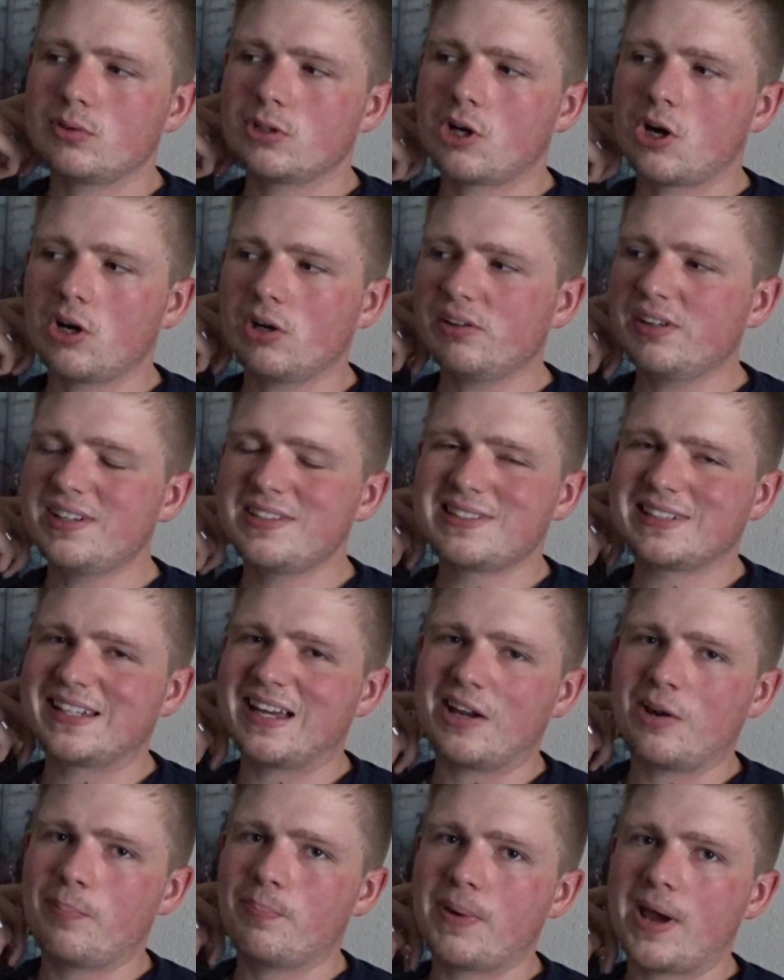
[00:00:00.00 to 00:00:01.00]
Carly's
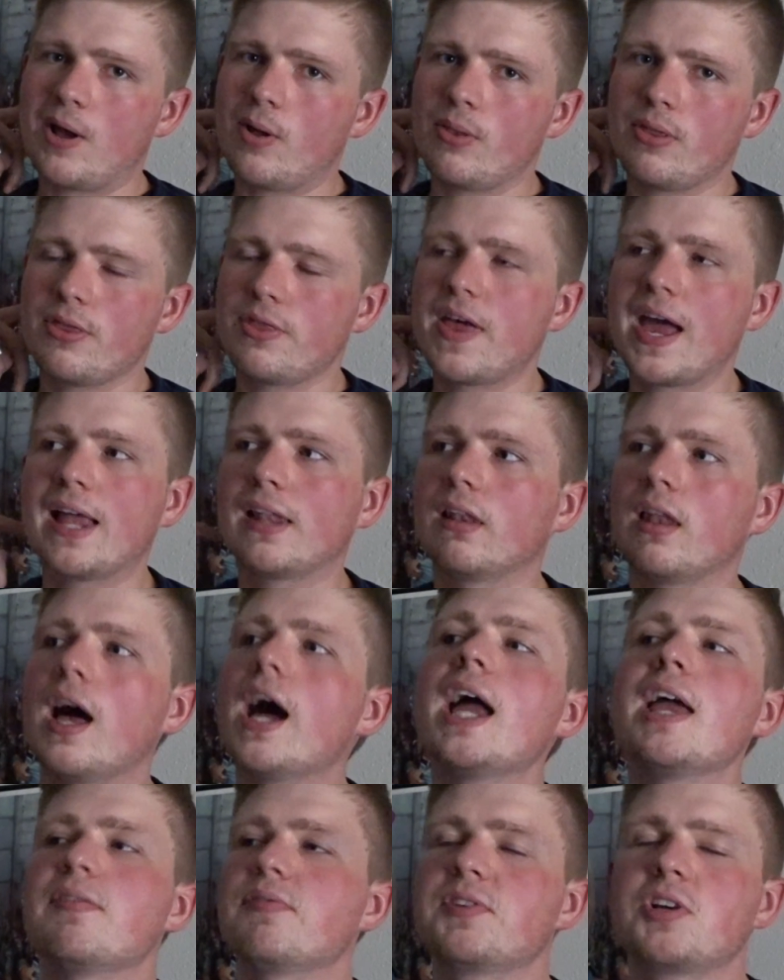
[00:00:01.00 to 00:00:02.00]
not about that
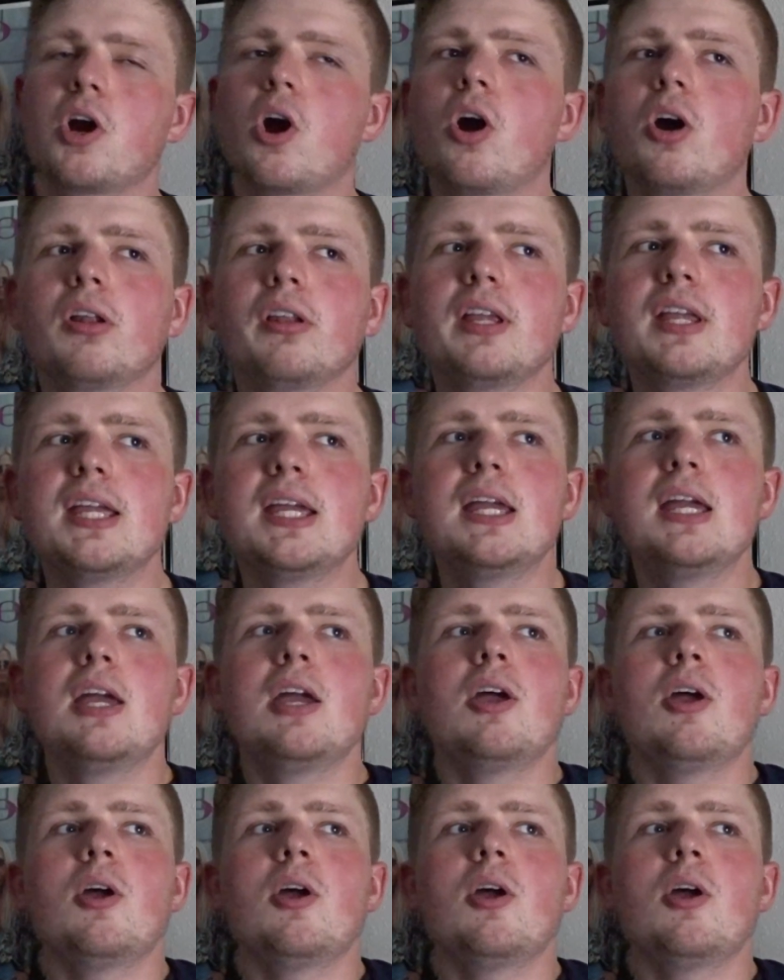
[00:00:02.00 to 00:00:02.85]
life. Carly